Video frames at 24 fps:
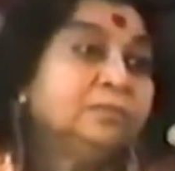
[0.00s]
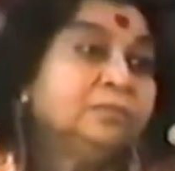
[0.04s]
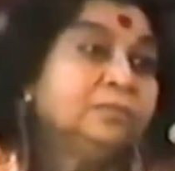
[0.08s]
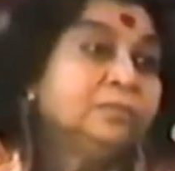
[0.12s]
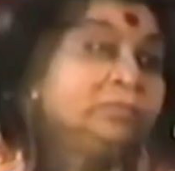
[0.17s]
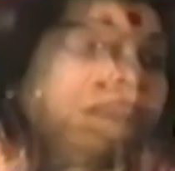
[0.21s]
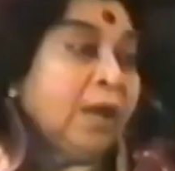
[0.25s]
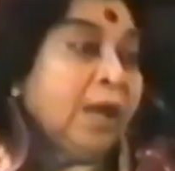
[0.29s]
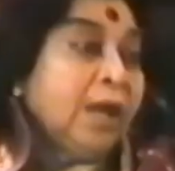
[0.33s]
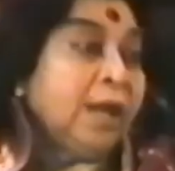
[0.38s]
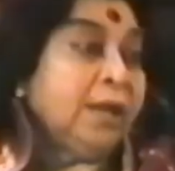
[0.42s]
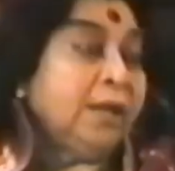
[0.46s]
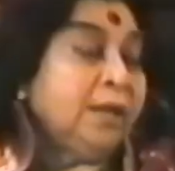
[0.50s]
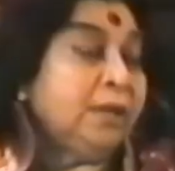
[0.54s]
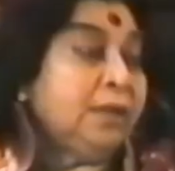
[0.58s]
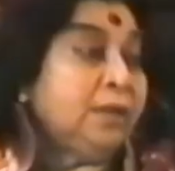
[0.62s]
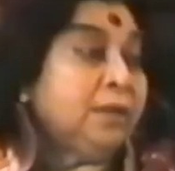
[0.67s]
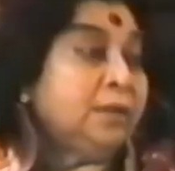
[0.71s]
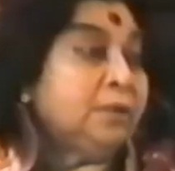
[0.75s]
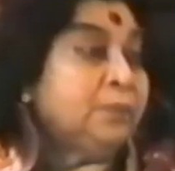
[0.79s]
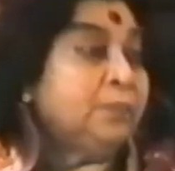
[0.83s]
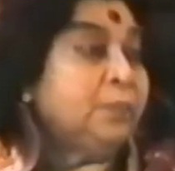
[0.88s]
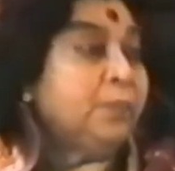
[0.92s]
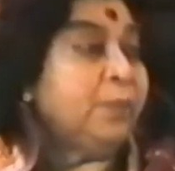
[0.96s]
And it
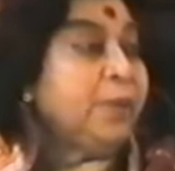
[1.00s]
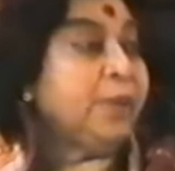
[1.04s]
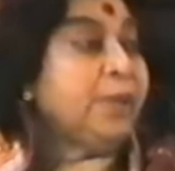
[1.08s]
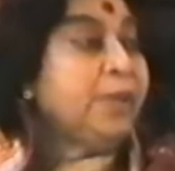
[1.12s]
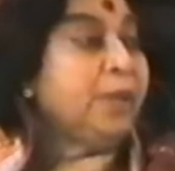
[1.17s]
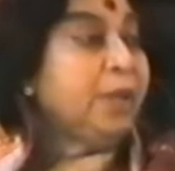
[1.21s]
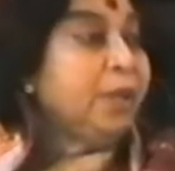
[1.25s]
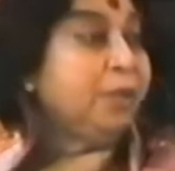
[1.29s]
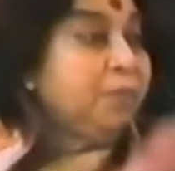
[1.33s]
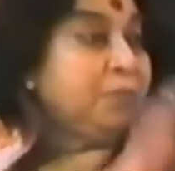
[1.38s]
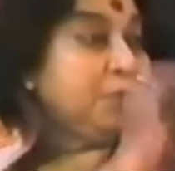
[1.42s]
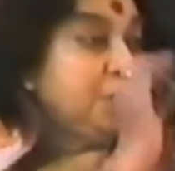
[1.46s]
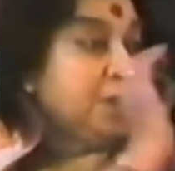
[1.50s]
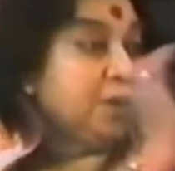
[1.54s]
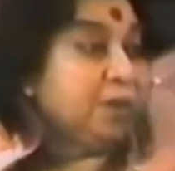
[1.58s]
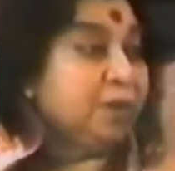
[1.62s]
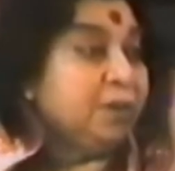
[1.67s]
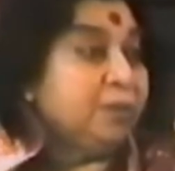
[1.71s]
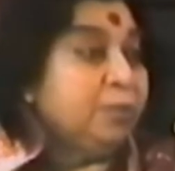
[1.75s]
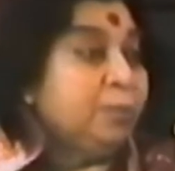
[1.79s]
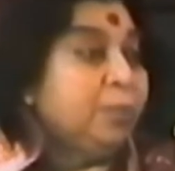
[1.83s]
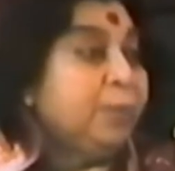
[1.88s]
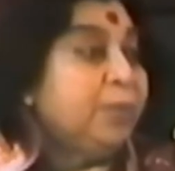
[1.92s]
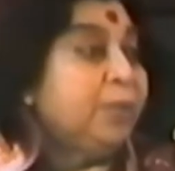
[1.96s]
is very
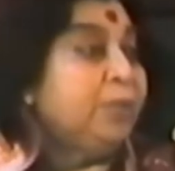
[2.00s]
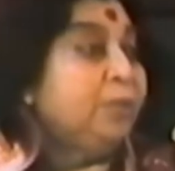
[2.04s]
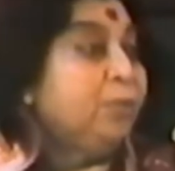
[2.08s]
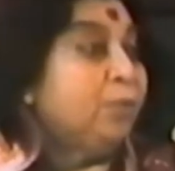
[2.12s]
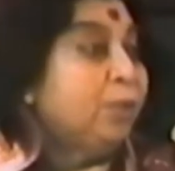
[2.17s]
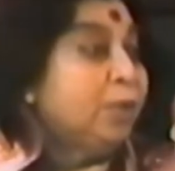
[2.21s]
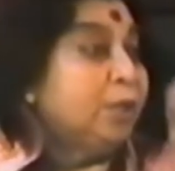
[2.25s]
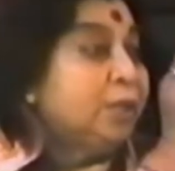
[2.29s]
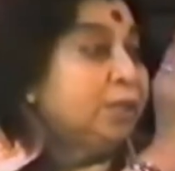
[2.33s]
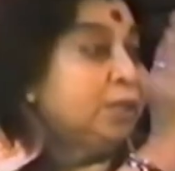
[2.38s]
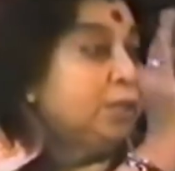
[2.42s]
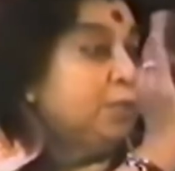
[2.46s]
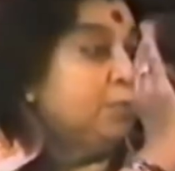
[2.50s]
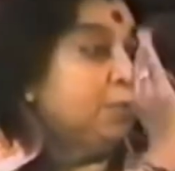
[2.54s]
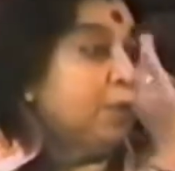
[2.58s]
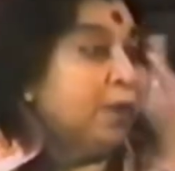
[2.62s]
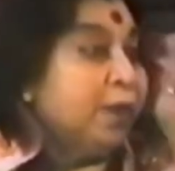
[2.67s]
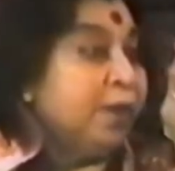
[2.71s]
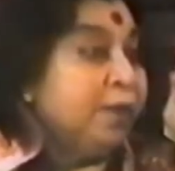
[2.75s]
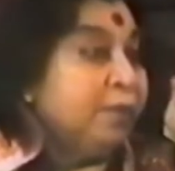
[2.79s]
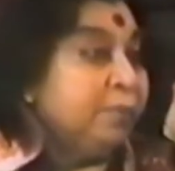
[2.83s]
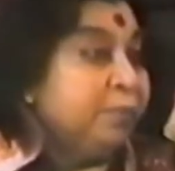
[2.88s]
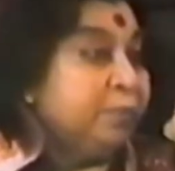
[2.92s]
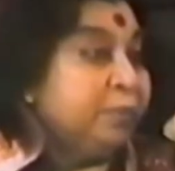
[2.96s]
evident when you are a
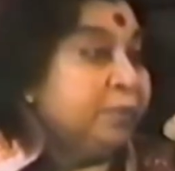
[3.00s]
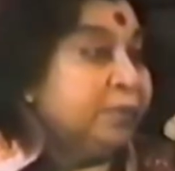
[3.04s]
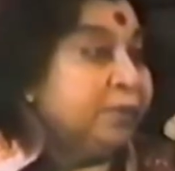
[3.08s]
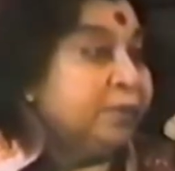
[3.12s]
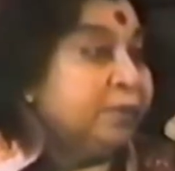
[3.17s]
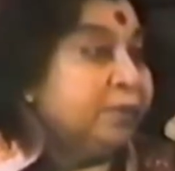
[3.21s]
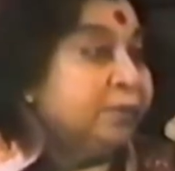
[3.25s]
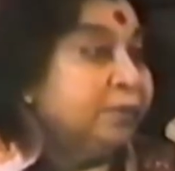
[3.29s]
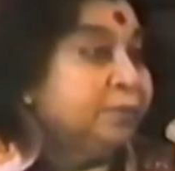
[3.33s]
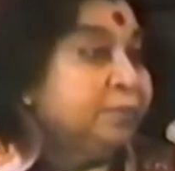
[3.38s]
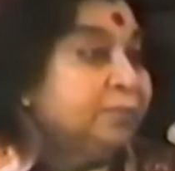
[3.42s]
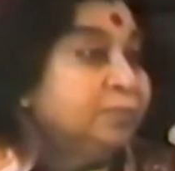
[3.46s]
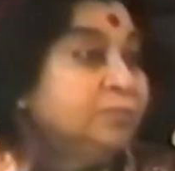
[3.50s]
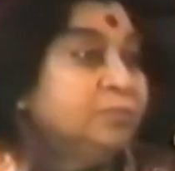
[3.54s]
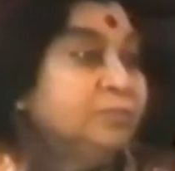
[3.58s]
divine person.